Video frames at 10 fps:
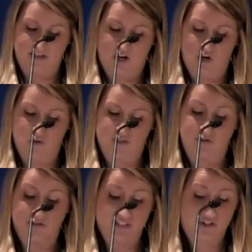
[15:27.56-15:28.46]
host
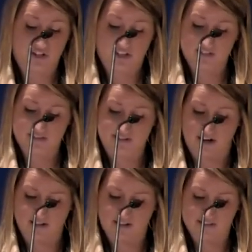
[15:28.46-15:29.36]
movie screenings,
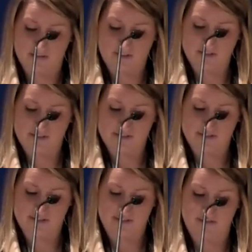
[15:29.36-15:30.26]
art exhibits,
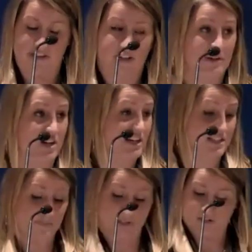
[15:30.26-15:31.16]
invite American
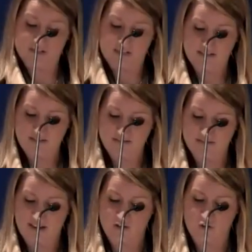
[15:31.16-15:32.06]
speakers in,
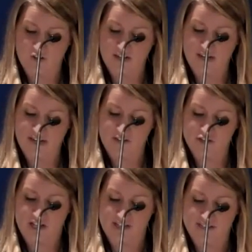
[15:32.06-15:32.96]
and coordinate English
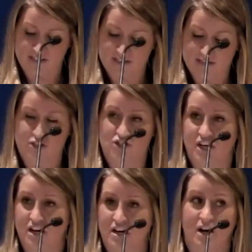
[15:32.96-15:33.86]
classes to
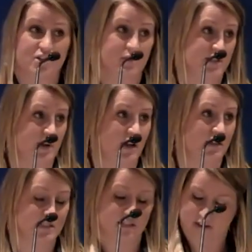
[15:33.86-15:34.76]
share our US
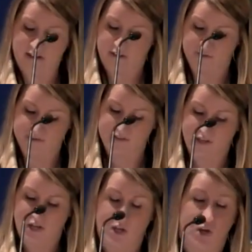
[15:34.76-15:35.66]
policy and values.
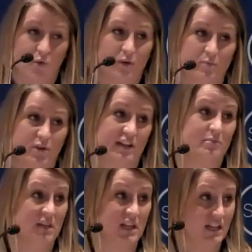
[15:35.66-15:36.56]
We bring
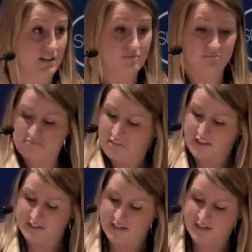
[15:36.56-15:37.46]
in media,
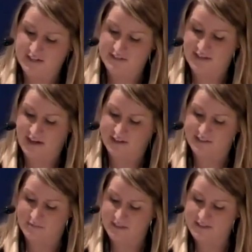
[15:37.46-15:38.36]
think tanks,
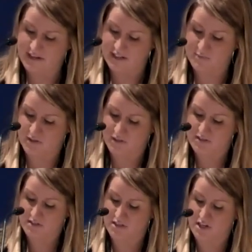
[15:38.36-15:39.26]
academics, and
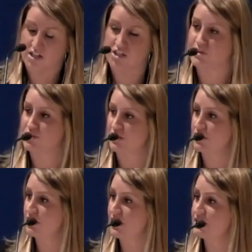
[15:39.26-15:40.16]
experts to talk to each
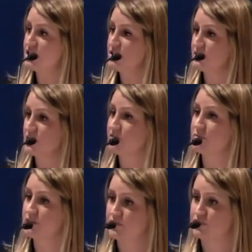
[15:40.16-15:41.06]
other and to US
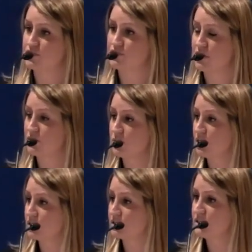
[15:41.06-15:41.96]
government officials around the
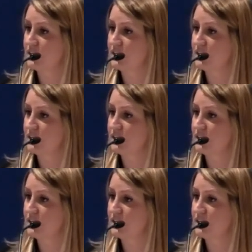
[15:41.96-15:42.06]
world.